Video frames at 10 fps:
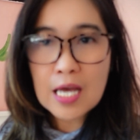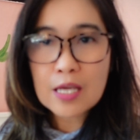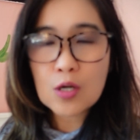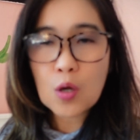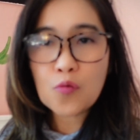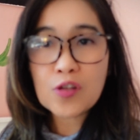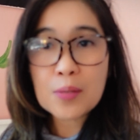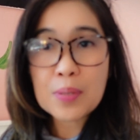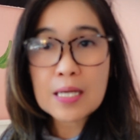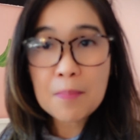You know,
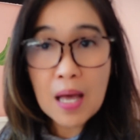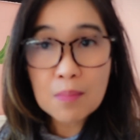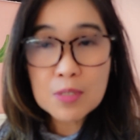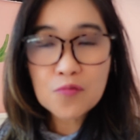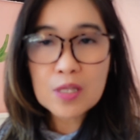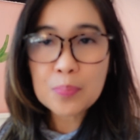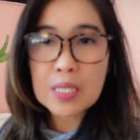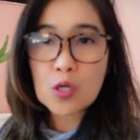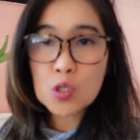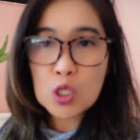Filipino moms,
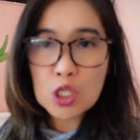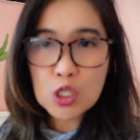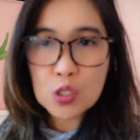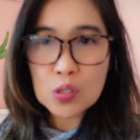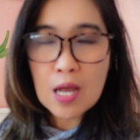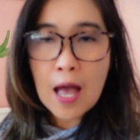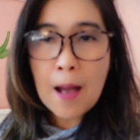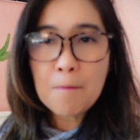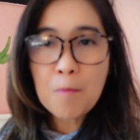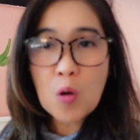Filipino culture,
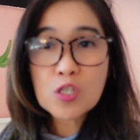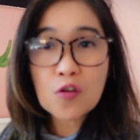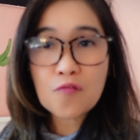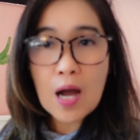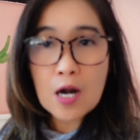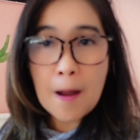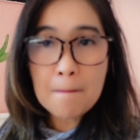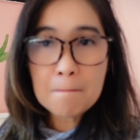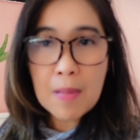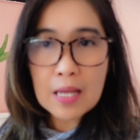most of our
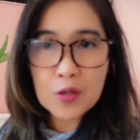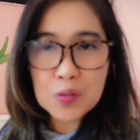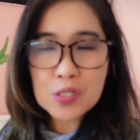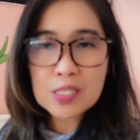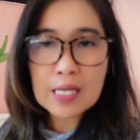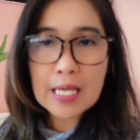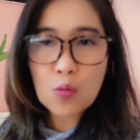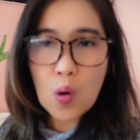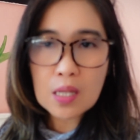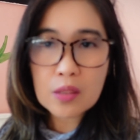mothers, they
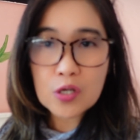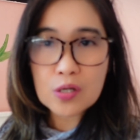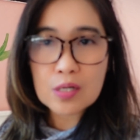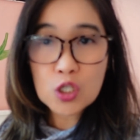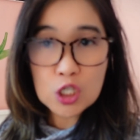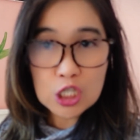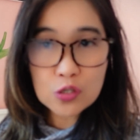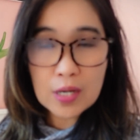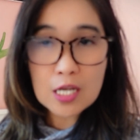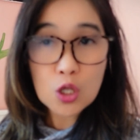want their
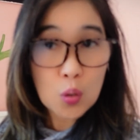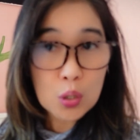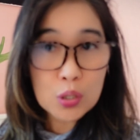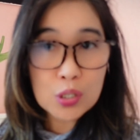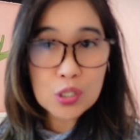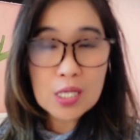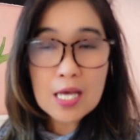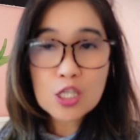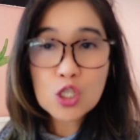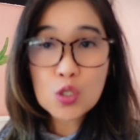children, daughters
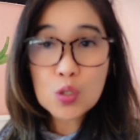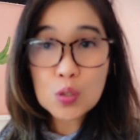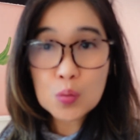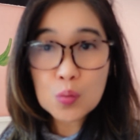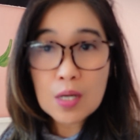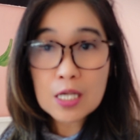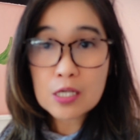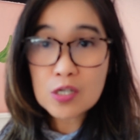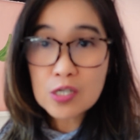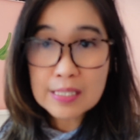to do
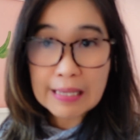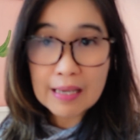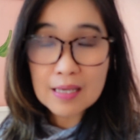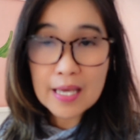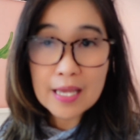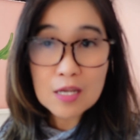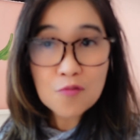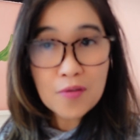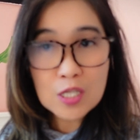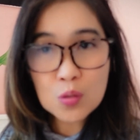nursing and
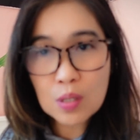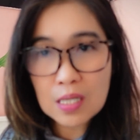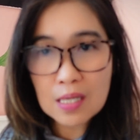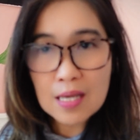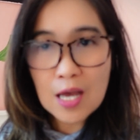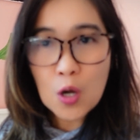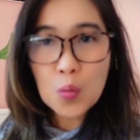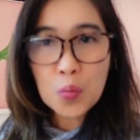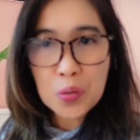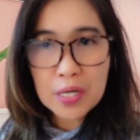eventually
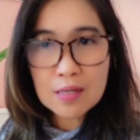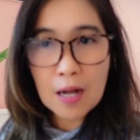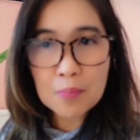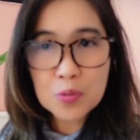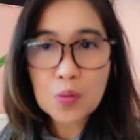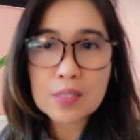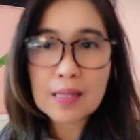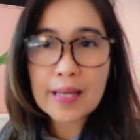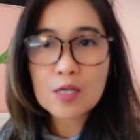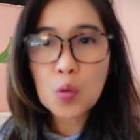work abroad,
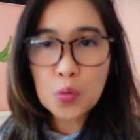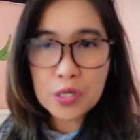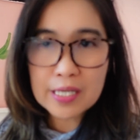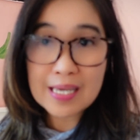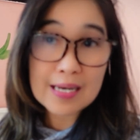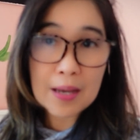like work in